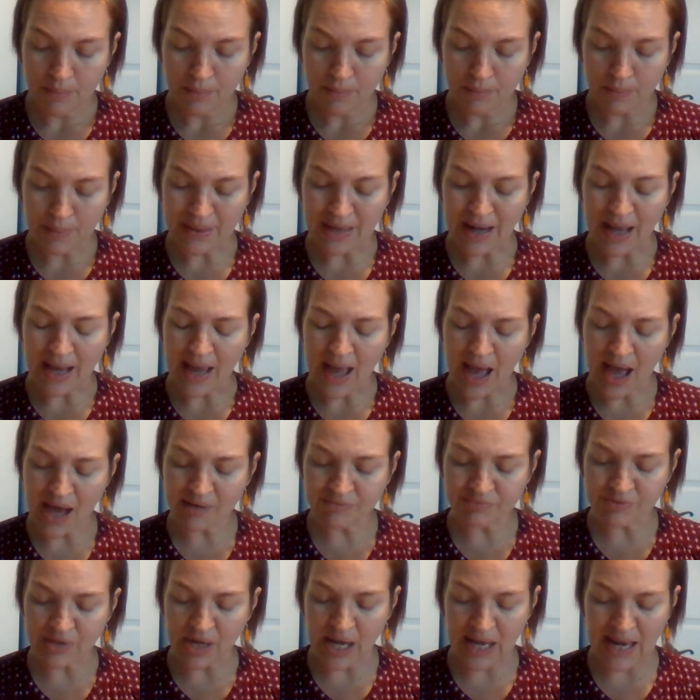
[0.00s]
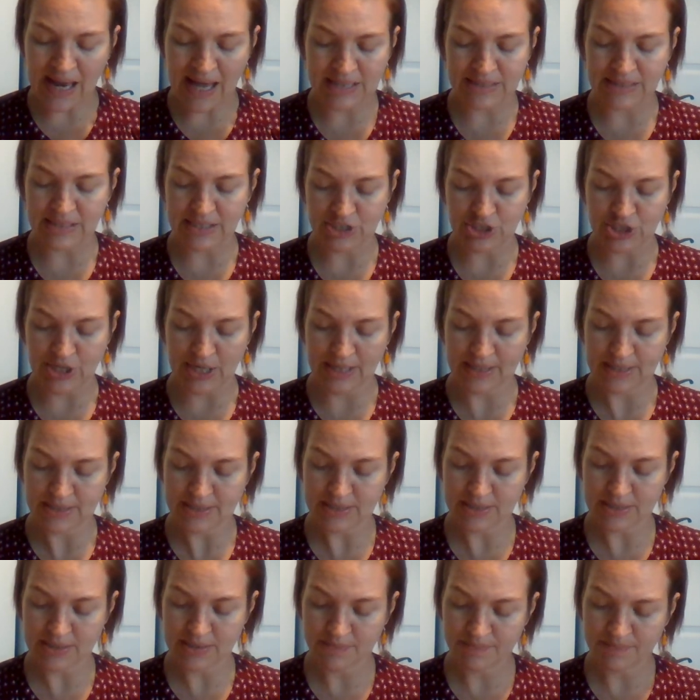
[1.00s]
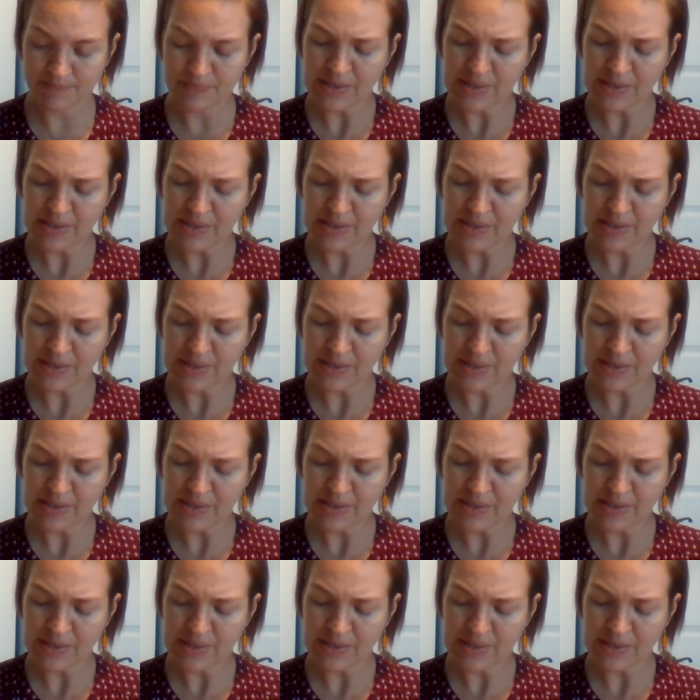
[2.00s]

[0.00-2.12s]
But I have not had the chance.